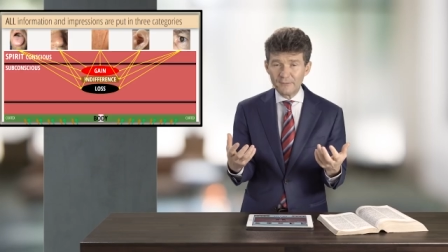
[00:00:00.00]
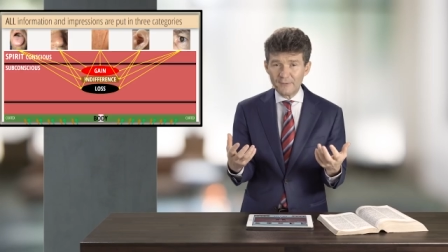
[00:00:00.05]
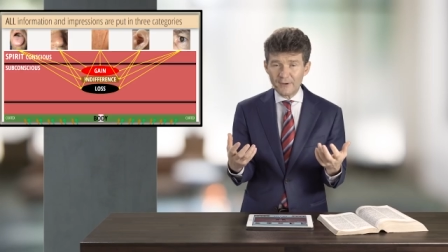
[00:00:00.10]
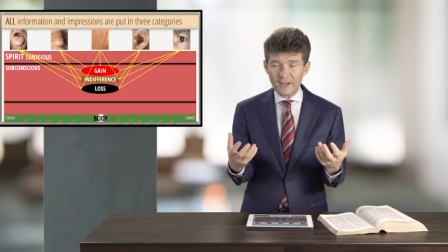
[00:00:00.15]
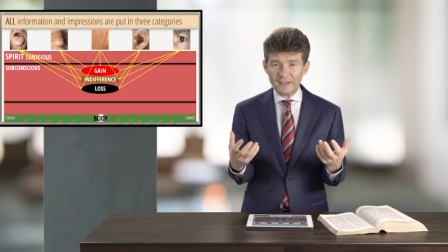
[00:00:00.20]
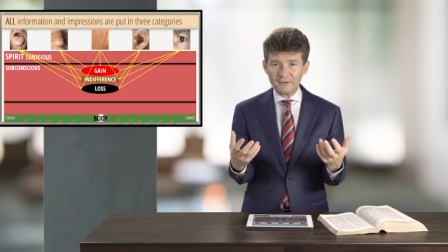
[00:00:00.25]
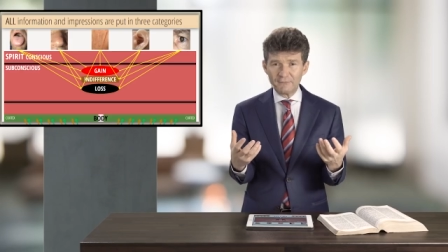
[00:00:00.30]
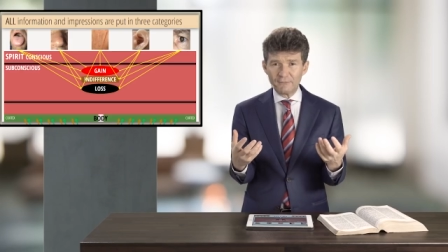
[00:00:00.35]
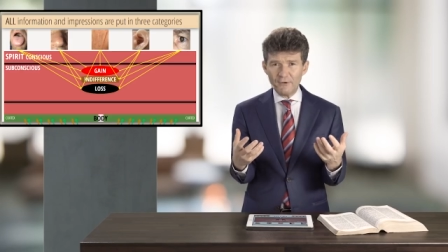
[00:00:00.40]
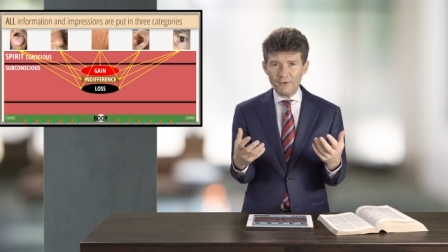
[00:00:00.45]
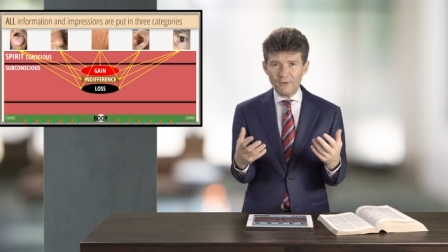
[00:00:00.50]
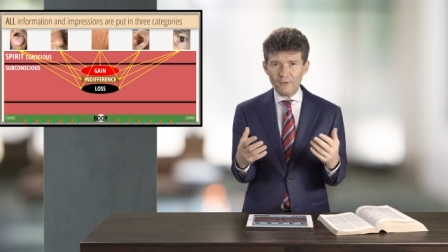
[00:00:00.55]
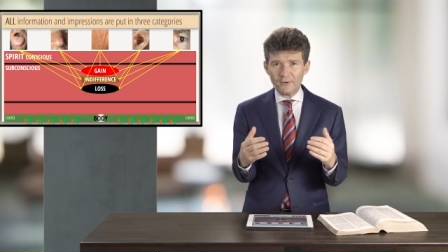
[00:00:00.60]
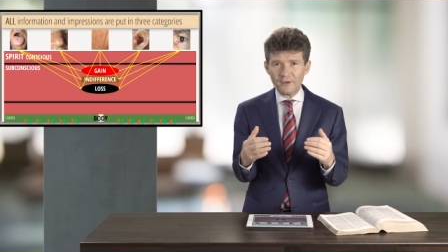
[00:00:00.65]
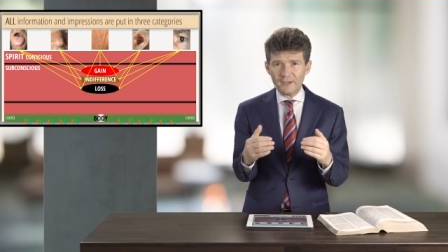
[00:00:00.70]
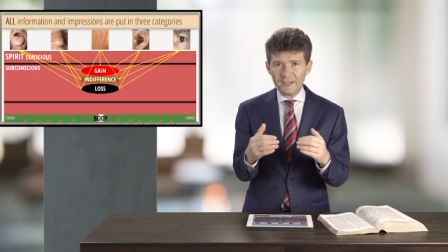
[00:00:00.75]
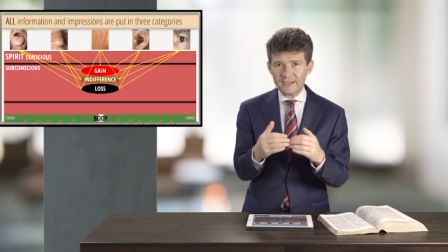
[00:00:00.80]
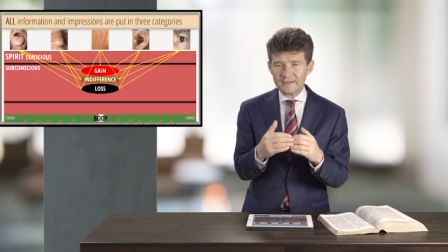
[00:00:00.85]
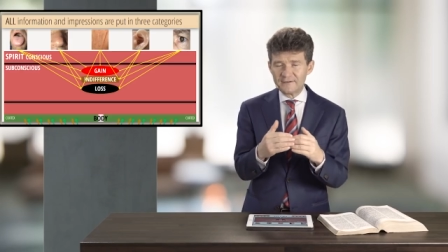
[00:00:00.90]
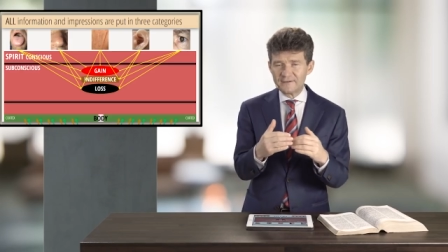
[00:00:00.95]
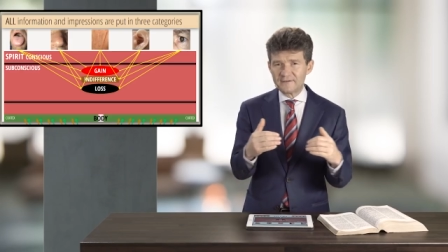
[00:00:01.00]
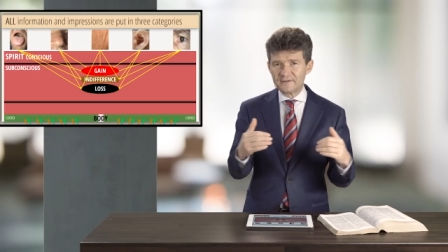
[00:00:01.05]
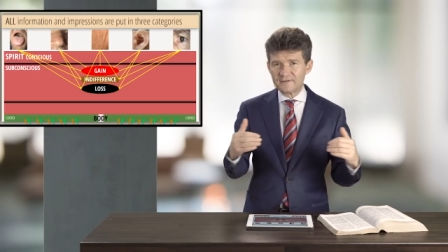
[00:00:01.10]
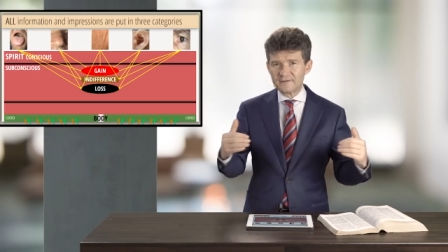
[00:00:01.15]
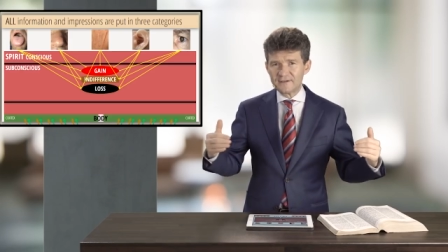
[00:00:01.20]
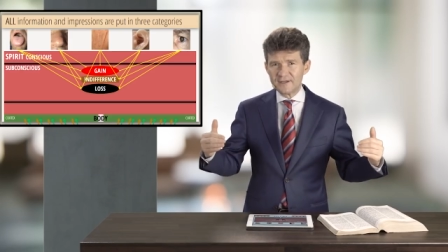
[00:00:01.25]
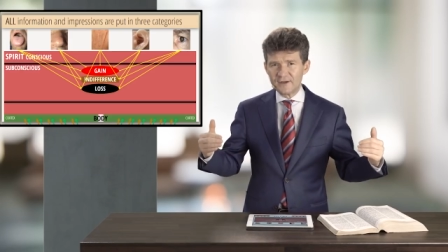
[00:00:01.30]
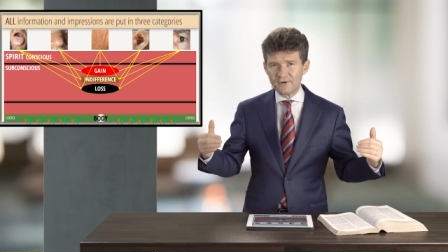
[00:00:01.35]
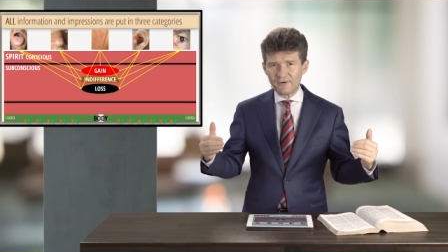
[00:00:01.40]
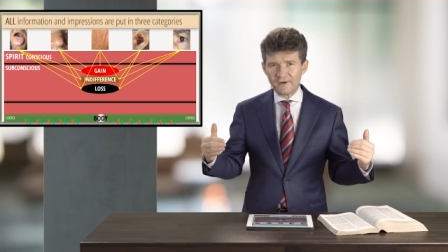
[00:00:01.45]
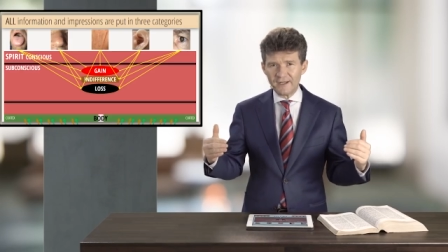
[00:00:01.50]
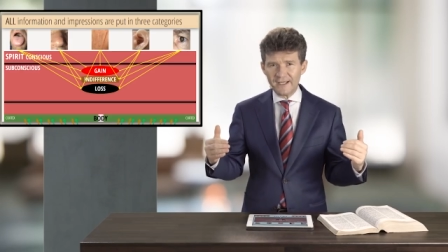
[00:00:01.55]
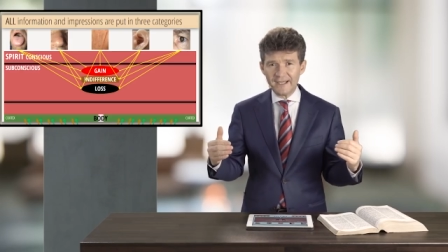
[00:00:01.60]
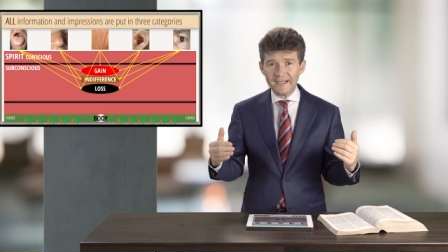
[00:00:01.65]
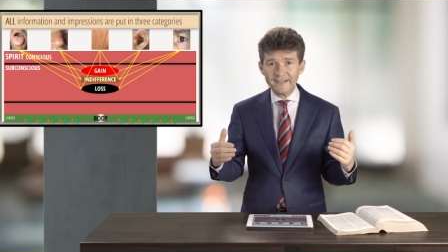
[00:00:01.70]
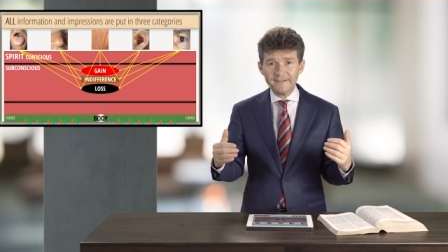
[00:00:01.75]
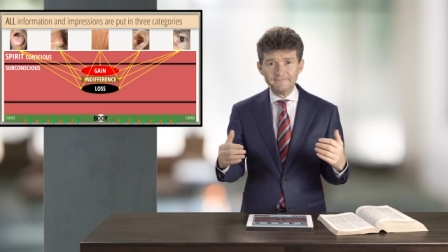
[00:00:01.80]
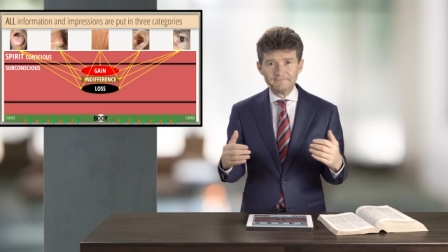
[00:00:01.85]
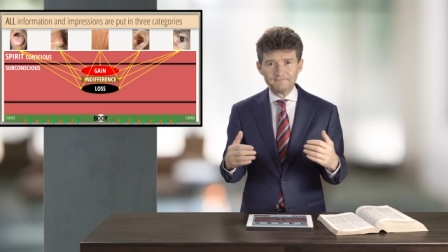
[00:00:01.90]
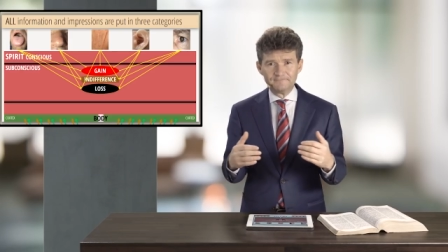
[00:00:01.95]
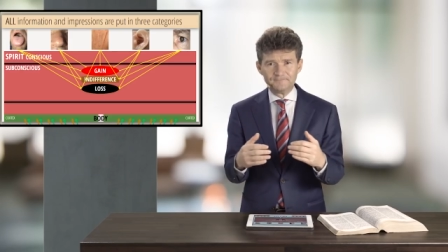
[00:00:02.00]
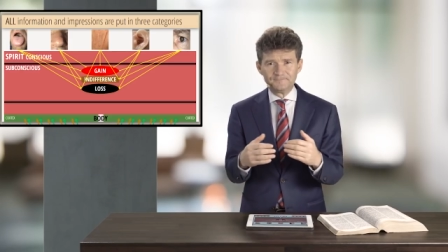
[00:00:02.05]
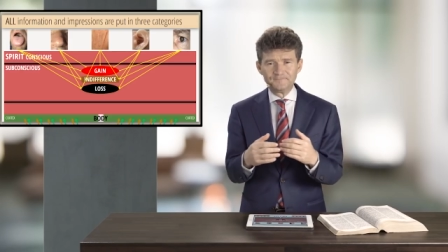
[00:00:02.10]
great role, it's the zero line,